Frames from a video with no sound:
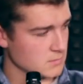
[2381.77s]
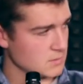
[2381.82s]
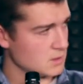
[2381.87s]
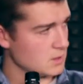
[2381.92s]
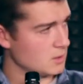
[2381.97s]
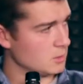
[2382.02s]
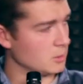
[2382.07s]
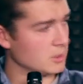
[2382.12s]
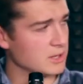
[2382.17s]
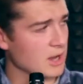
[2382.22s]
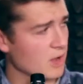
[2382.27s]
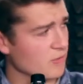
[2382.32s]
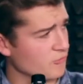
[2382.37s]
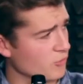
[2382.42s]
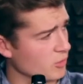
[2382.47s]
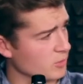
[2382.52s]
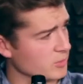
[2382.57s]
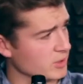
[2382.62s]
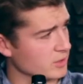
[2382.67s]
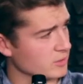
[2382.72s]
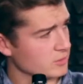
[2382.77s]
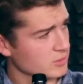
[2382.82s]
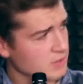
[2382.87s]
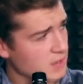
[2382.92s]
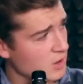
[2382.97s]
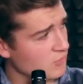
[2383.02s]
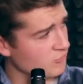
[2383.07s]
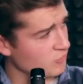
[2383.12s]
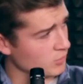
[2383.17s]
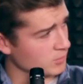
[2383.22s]
Like I'd
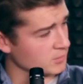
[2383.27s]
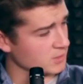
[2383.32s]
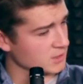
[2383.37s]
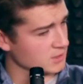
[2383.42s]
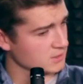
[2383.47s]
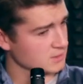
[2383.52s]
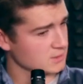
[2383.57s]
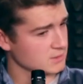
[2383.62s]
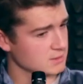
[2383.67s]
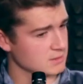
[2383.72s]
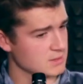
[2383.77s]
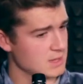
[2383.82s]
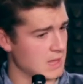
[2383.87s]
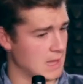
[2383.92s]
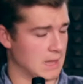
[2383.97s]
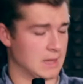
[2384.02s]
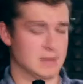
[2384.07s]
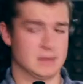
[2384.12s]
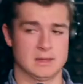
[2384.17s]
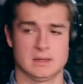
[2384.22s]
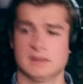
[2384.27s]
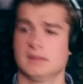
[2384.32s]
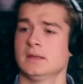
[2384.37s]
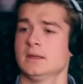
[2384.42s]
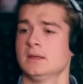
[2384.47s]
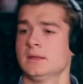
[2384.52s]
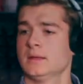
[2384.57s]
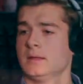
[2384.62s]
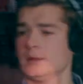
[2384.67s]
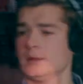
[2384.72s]
want yeah, exactly. Yeah. Like it doesn't hurt